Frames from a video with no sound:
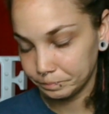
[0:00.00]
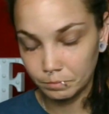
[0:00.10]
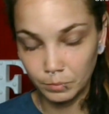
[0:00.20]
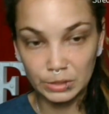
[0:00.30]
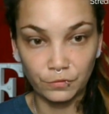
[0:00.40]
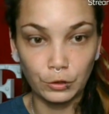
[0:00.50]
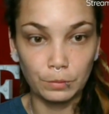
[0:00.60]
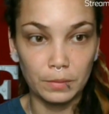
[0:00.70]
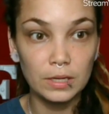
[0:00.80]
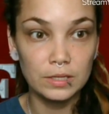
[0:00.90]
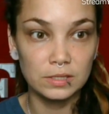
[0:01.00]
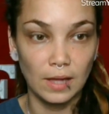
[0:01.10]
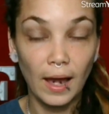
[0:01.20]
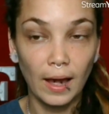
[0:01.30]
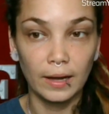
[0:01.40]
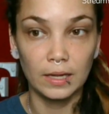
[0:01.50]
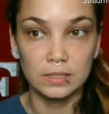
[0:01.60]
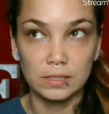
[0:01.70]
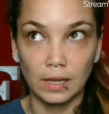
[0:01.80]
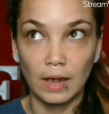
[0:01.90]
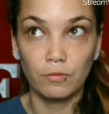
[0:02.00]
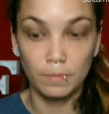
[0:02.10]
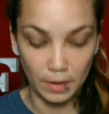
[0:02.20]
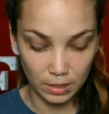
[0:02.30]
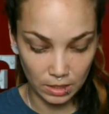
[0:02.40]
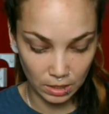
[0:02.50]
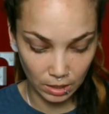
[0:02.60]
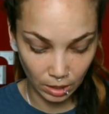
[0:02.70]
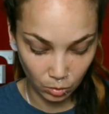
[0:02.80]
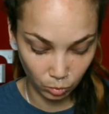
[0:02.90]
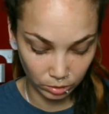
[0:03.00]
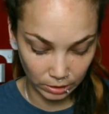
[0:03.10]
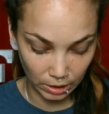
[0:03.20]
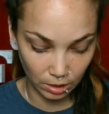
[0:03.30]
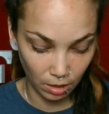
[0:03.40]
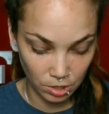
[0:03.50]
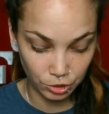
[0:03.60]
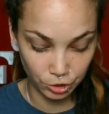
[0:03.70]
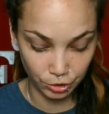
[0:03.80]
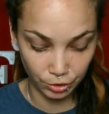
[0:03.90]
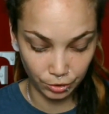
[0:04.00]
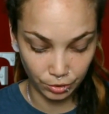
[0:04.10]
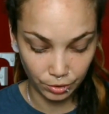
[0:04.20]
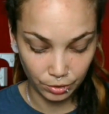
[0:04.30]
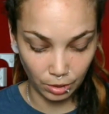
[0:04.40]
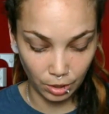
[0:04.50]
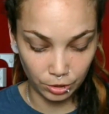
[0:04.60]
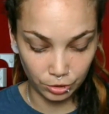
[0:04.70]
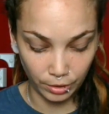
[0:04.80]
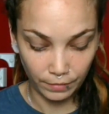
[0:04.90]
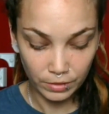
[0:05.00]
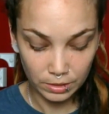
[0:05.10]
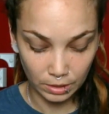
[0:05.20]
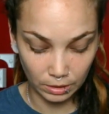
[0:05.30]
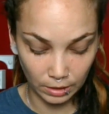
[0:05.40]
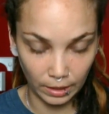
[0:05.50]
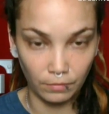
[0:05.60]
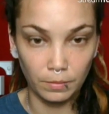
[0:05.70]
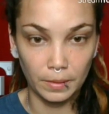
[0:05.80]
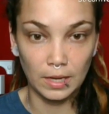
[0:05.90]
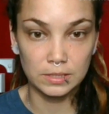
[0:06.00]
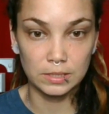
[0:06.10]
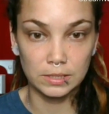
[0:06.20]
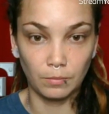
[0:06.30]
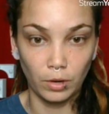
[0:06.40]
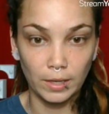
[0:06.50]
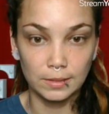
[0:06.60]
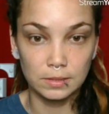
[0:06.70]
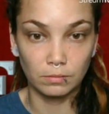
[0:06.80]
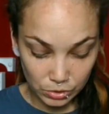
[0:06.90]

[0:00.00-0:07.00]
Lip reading: But for me, is everybody equally under everything? Like everybody has the same rights.